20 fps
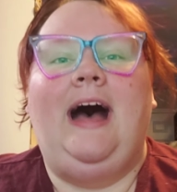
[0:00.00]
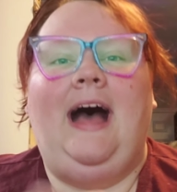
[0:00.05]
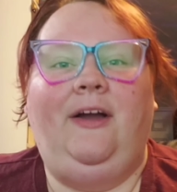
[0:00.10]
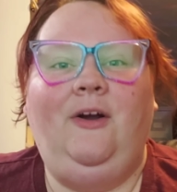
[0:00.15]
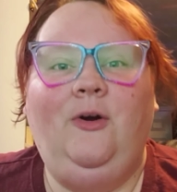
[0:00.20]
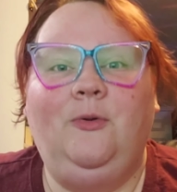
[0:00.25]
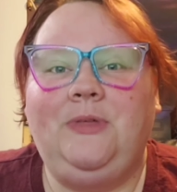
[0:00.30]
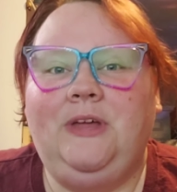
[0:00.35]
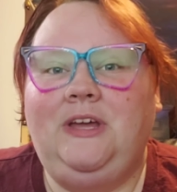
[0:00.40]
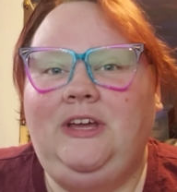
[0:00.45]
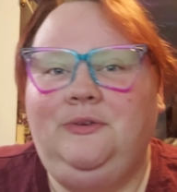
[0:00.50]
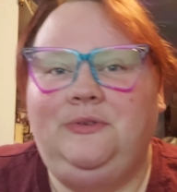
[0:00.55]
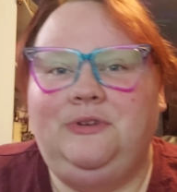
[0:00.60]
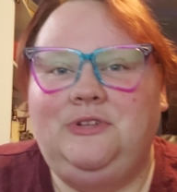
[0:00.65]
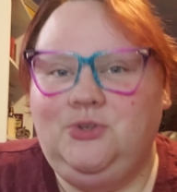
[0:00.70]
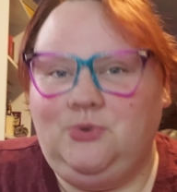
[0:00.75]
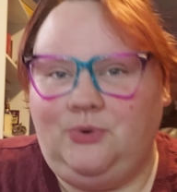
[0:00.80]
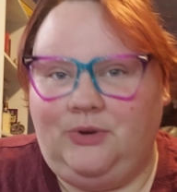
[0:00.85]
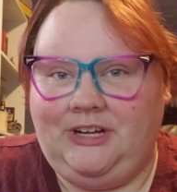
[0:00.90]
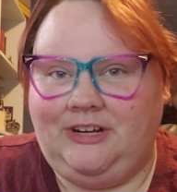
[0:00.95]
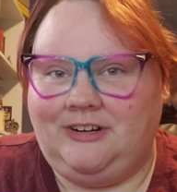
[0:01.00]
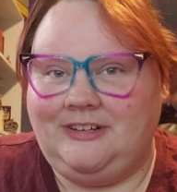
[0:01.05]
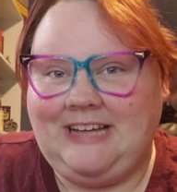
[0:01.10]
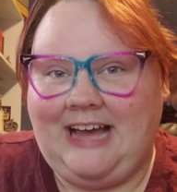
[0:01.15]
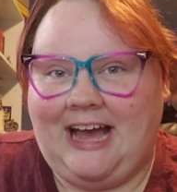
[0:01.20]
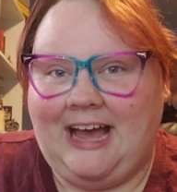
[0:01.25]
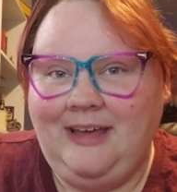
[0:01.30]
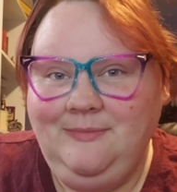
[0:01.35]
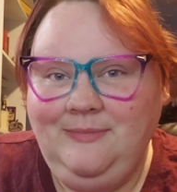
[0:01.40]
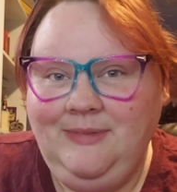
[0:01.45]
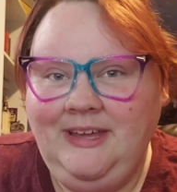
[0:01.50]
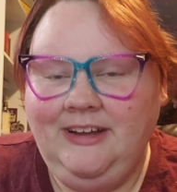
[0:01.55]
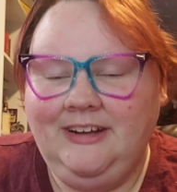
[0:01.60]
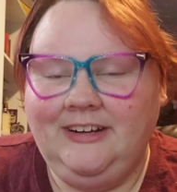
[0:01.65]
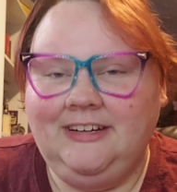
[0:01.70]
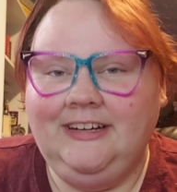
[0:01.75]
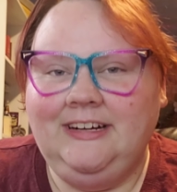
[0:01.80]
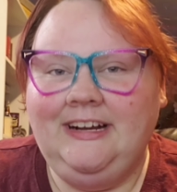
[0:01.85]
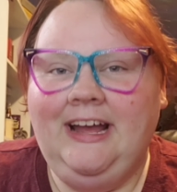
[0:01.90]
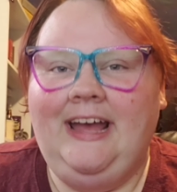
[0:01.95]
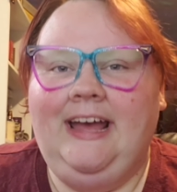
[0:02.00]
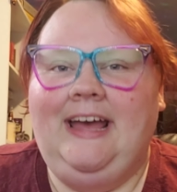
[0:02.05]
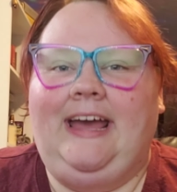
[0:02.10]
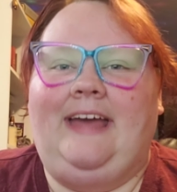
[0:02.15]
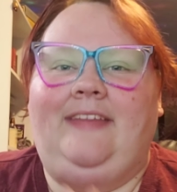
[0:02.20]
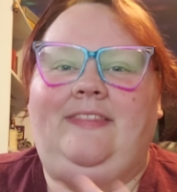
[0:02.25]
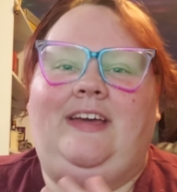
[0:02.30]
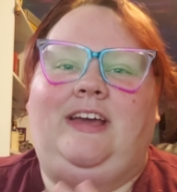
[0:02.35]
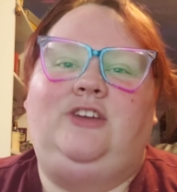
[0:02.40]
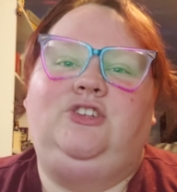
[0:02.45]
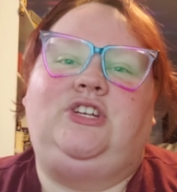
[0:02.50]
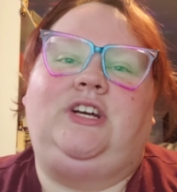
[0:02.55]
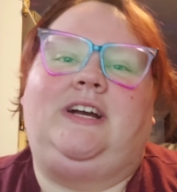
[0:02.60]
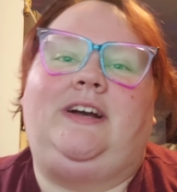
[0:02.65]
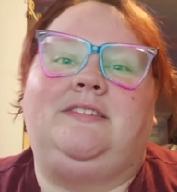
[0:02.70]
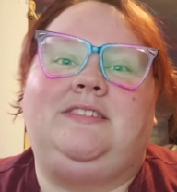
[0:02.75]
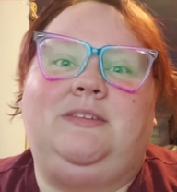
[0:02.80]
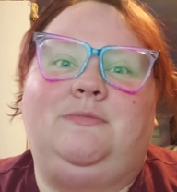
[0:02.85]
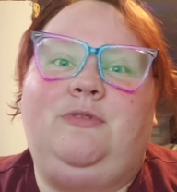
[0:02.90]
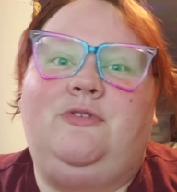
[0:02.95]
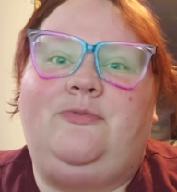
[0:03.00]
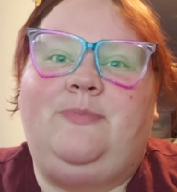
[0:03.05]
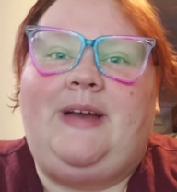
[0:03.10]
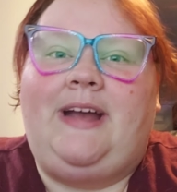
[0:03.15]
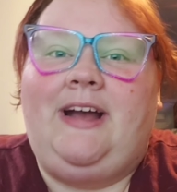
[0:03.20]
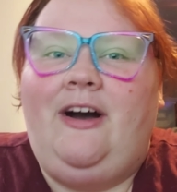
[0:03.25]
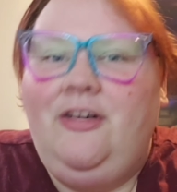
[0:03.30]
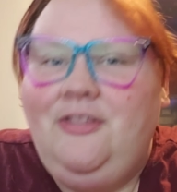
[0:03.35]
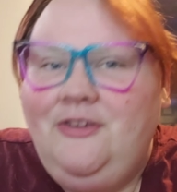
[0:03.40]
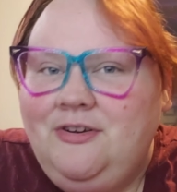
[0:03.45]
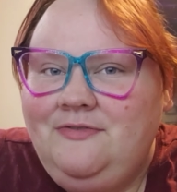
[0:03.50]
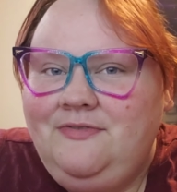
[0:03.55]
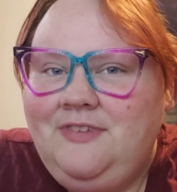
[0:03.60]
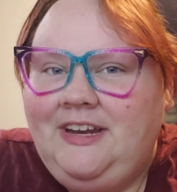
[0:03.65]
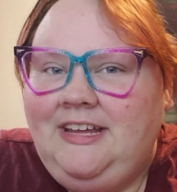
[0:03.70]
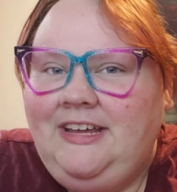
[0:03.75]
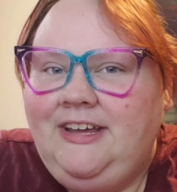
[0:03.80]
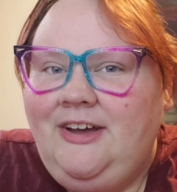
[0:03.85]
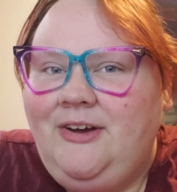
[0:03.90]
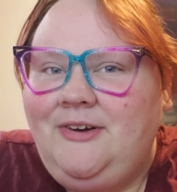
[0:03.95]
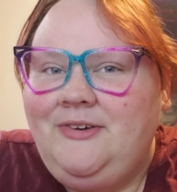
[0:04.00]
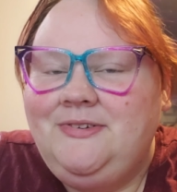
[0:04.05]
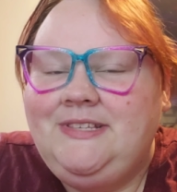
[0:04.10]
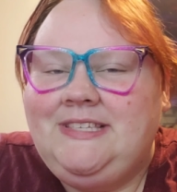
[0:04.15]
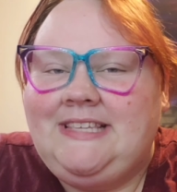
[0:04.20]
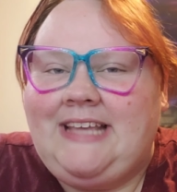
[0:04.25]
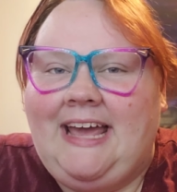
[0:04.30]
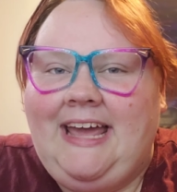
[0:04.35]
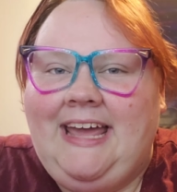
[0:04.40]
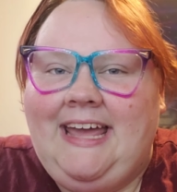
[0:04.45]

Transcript: I hope that you enjoy your time here and that you check out some of my other videos,